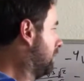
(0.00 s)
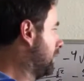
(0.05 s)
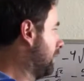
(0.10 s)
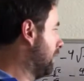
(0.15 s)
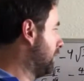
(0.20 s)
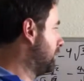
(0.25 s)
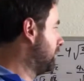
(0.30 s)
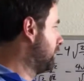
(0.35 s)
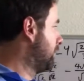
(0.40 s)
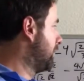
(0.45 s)

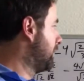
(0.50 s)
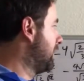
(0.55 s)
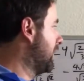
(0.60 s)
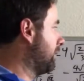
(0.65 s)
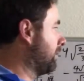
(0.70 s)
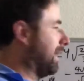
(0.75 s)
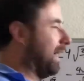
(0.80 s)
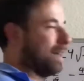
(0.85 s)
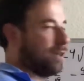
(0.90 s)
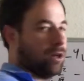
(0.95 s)
and do the
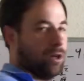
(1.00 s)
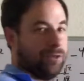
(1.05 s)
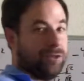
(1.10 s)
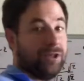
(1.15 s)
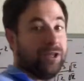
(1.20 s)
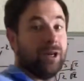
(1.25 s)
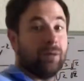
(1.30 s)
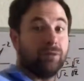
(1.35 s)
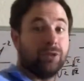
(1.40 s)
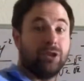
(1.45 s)
double, I call
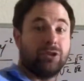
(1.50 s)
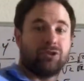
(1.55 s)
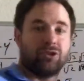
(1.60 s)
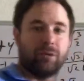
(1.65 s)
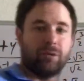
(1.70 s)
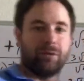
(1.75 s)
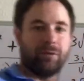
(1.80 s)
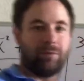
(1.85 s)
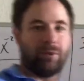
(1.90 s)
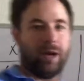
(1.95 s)
it the double
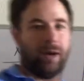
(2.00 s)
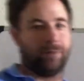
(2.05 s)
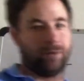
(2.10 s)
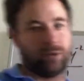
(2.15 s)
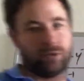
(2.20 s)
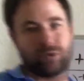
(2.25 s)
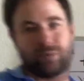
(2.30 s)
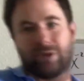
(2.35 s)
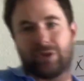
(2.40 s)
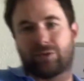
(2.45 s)
distributive property,
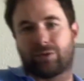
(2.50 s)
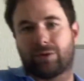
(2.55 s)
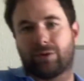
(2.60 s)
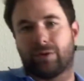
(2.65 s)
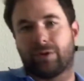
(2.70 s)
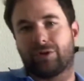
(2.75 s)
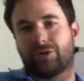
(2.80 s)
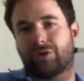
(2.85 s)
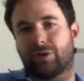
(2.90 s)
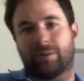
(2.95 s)
which means we're
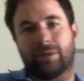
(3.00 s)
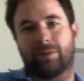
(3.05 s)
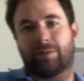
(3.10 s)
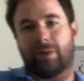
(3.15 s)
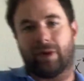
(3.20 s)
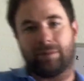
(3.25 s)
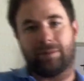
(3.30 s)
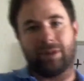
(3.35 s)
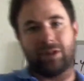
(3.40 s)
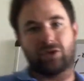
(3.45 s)
doing the distributive
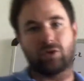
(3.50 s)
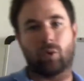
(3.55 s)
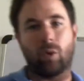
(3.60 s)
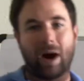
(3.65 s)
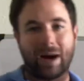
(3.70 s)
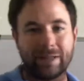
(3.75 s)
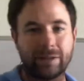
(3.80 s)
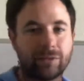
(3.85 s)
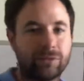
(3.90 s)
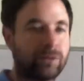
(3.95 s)
property
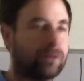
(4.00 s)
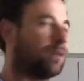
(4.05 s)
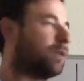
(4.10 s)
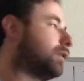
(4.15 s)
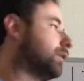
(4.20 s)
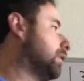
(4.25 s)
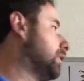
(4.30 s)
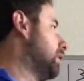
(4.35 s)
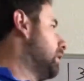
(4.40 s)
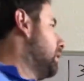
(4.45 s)
twice.
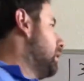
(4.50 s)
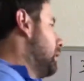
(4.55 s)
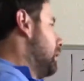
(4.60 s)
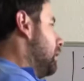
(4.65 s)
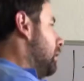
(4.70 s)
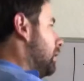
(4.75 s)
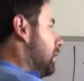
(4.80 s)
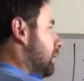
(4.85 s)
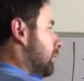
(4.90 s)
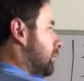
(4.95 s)

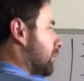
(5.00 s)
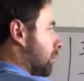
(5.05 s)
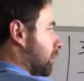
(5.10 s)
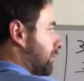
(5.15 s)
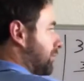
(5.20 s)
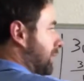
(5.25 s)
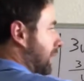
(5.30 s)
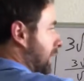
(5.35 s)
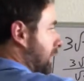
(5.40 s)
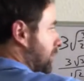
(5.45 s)
So
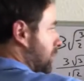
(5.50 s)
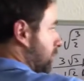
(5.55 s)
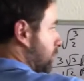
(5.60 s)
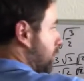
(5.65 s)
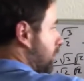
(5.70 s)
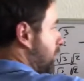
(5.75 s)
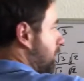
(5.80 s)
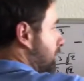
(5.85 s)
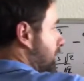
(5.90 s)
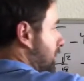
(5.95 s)
we'll take the
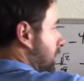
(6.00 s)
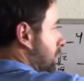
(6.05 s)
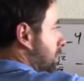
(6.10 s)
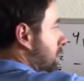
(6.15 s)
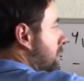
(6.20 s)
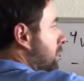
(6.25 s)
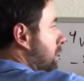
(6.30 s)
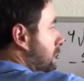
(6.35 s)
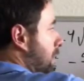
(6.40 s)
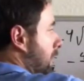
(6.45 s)
root
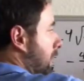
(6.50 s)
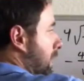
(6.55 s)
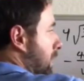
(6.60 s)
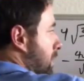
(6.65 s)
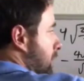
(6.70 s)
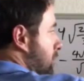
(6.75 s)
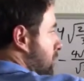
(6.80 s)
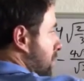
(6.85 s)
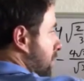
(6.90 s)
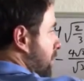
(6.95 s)
2 and
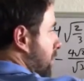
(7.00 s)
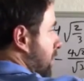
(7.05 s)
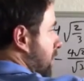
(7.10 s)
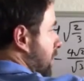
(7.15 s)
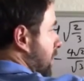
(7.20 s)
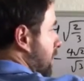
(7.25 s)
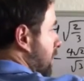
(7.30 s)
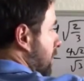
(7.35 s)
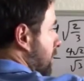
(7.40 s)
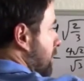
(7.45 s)
distribute
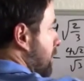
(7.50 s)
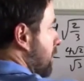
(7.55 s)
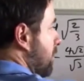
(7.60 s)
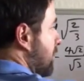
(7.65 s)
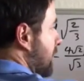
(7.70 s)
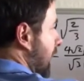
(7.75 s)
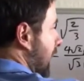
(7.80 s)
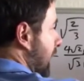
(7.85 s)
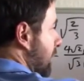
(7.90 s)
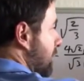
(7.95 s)
it here 2
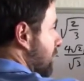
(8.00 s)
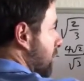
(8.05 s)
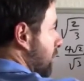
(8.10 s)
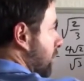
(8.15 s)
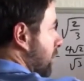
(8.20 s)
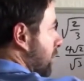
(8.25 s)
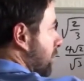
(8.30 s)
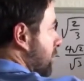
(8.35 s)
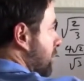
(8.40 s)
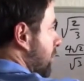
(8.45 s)
times. So
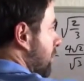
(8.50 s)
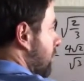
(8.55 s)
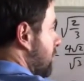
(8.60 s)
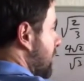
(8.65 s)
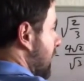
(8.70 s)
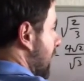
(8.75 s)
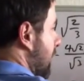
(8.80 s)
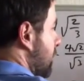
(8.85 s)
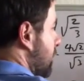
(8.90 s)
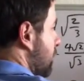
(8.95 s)
root 2
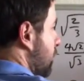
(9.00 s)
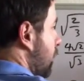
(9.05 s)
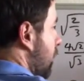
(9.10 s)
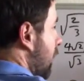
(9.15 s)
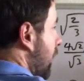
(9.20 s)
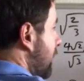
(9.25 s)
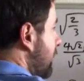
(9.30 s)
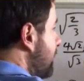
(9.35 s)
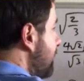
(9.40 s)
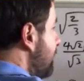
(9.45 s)
times
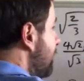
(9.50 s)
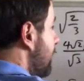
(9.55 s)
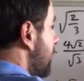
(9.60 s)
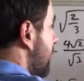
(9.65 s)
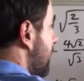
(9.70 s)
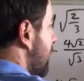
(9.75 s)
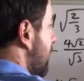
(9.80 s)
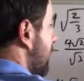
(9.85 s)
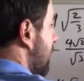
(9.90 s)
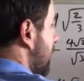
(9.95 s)
1
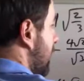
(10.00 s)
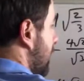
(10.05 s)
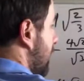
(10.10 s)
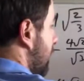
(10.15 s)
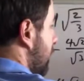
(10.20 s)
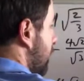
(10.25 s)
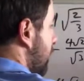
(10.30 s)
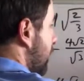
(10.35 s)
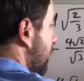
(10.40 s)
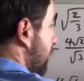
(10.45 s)

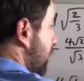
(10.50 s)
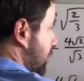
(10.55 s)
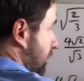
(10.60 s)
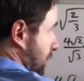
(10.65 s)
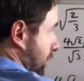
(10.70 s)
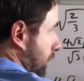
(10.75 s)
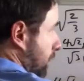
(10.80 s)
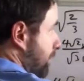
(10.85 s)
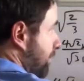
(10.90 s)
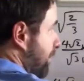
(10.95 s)
is root
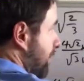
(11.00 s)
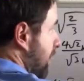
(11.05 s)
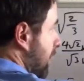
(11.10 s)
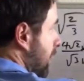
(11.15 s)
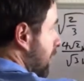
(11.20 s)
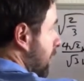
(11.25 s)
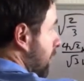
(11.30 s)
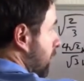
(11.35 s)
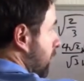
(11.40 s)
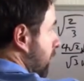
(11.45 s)
2.
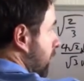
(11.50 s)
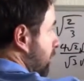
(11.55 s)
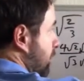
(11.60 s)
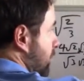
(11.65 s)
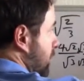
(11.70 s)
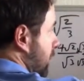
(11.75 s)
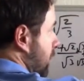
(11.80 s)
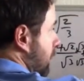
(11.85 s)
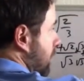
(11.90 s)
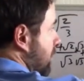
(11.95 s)
Root
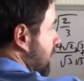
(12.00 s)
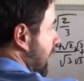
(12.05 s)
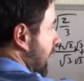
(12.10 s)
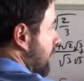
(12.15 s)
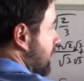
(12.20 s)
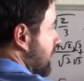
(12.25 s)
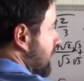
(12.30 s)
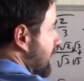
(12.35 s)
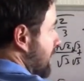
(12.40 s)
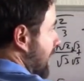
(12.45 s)
2
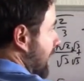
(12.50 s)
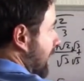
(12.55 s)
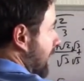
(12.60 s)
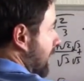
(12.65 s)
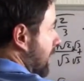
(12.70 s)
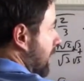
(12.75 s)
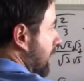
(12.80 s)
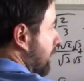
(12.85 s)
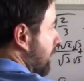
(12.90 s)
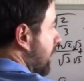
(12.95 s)
times
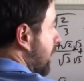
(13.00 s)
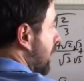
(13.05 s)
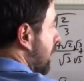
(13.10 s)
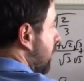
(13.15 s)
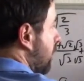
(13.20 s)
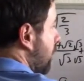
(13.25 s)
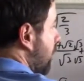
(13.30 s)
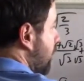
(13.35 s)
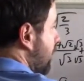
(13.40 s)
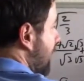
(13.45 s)
negative
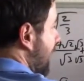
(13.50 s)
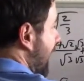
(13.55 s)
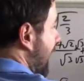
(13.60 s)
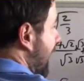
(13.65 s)
root